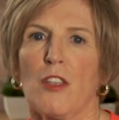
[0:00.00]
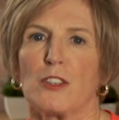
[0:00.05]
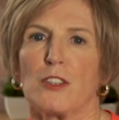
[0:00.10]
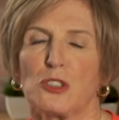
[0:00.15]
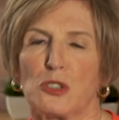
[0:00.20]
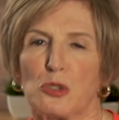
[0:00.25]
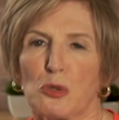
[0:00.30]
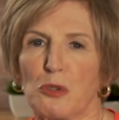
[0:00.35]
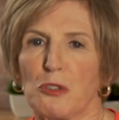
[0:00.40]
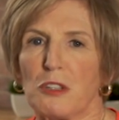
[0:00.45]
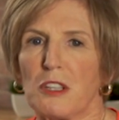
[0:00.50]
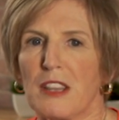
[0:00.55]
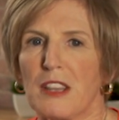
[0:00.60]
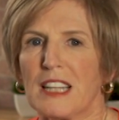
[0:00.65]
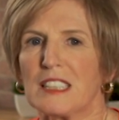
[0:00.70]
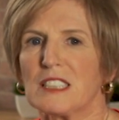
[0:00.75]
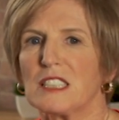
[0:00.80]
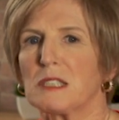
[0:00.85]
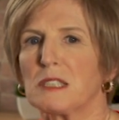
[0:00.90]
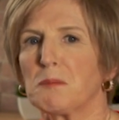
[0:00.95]
The story
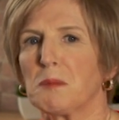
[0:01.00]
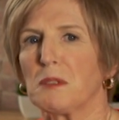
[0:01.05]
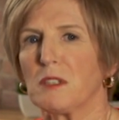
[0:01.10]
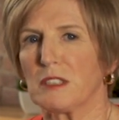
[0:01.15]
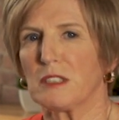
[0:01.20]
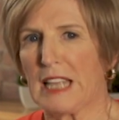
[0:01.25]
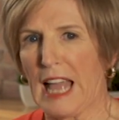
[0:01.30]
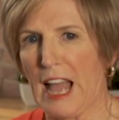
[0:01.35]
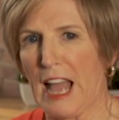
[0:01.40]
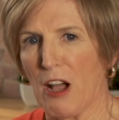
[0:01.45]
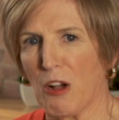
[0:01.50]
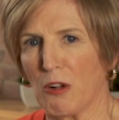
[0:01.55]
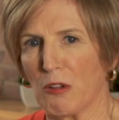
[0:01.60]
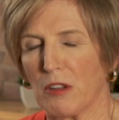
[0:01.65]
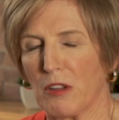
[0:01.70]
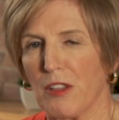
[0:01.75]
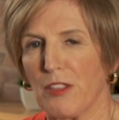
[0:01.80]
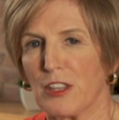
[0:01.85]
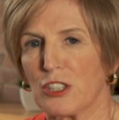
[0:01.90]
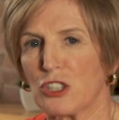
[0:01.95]
then spilled
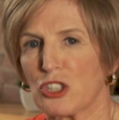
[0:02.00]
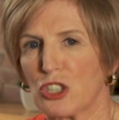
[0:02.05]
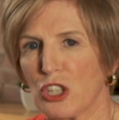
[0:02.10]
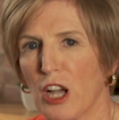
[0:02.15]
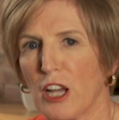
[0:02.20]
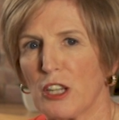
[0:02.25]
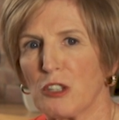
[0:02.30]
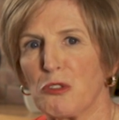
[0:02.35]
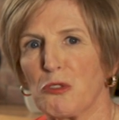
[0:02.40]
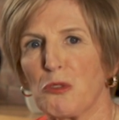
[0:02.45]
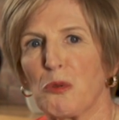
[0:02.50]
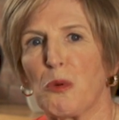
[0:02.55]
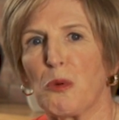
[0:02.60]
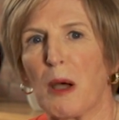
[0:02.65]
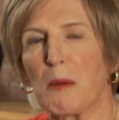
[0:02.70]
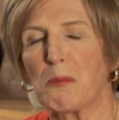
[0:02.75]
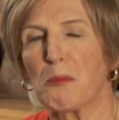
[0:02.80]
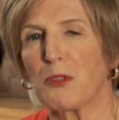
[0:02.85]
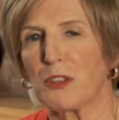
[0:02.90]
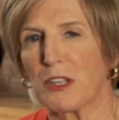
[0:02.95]
out that John grew
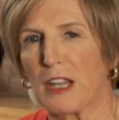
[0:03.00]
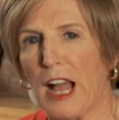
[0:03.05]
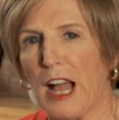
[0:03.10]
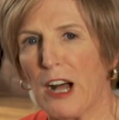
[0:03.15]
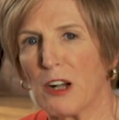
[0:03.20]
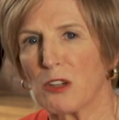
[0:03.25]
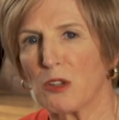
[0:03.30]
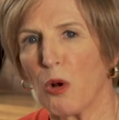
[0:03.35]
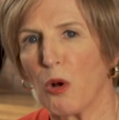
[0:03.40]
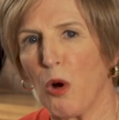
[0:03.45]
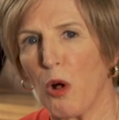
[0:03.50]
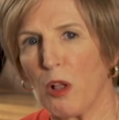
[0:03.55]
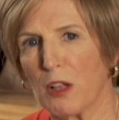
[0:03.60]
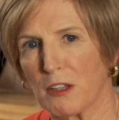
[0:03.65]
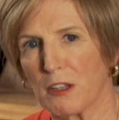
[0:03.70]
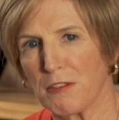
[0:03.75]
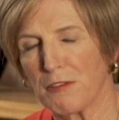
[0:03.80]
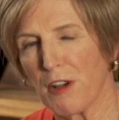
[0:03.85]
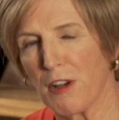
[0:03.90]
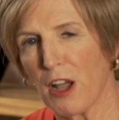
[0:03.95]
up with an
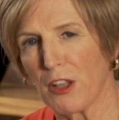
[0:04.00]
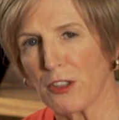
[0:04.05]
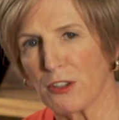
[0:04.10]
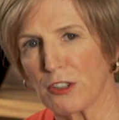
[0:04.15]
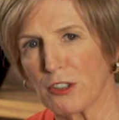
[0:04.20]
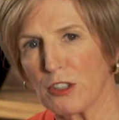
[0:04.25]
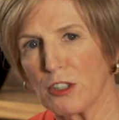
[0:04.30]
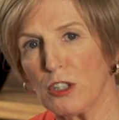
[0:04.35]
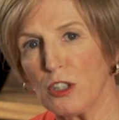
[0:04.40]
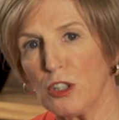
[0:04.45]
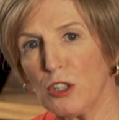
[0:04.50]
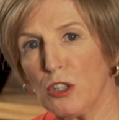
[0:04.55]
alcoholic father